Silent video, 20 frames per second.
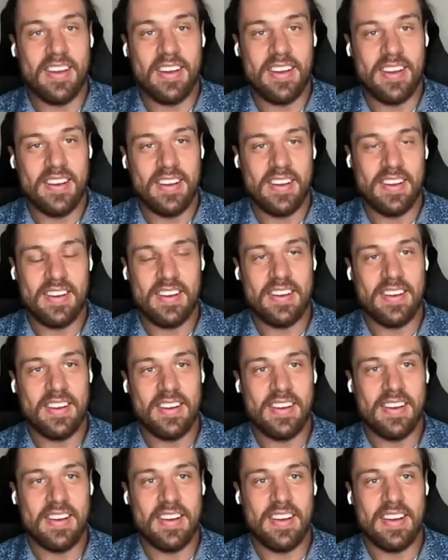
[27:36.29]

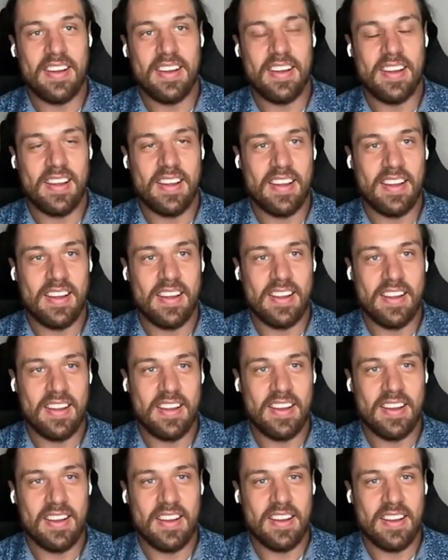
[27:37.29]

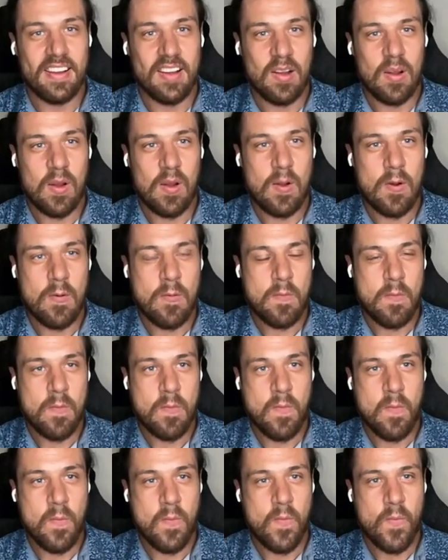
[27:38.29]

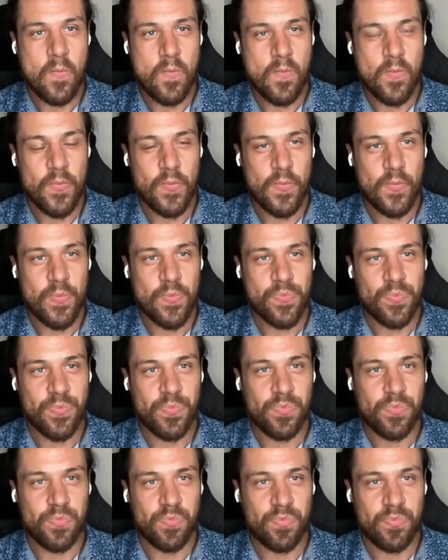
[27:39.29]

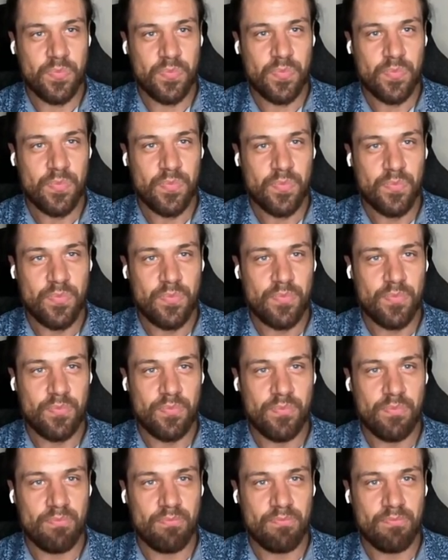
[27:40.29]

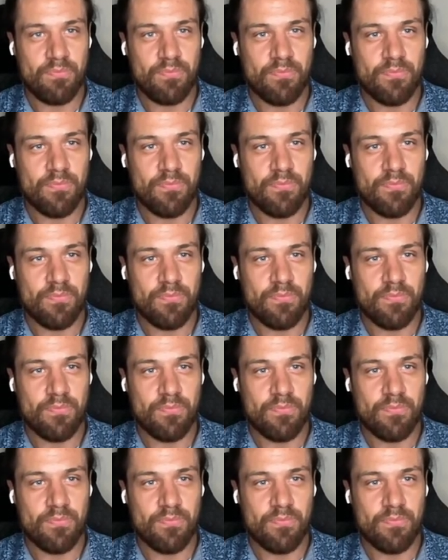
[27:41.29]
The person shown says nothing.